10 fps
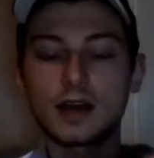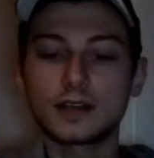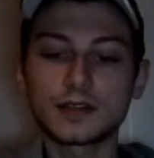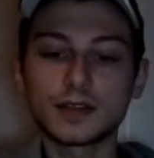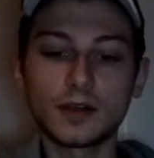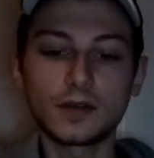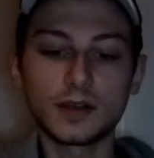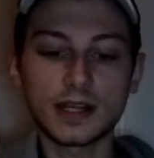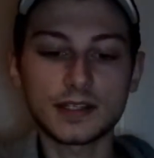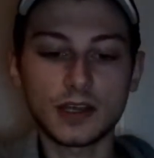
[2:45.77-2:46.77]
So
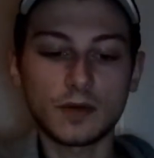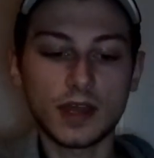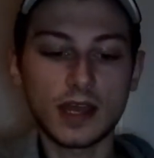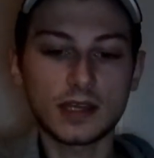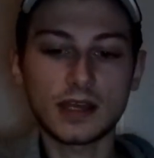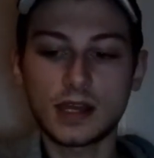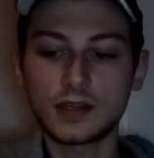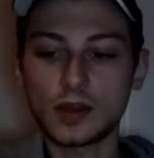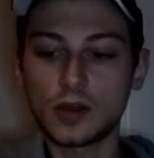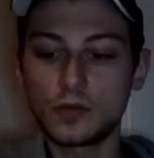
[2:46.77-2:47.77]
let's go ahead
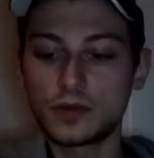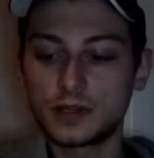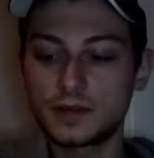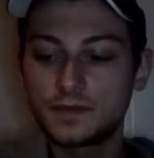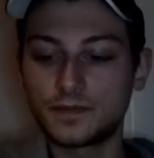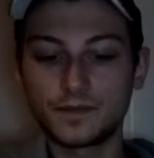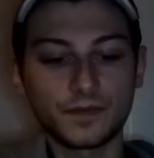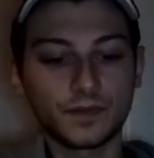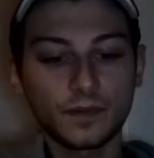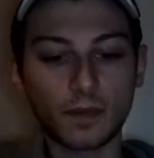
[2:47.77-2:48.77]
and open it.
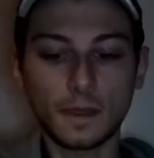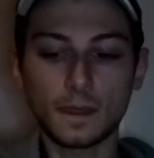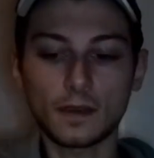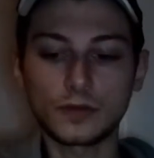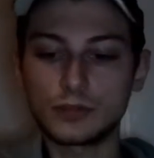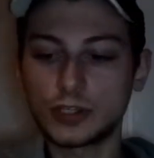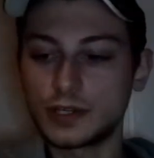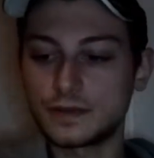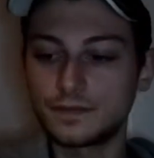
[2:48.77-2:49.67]
Oh shit.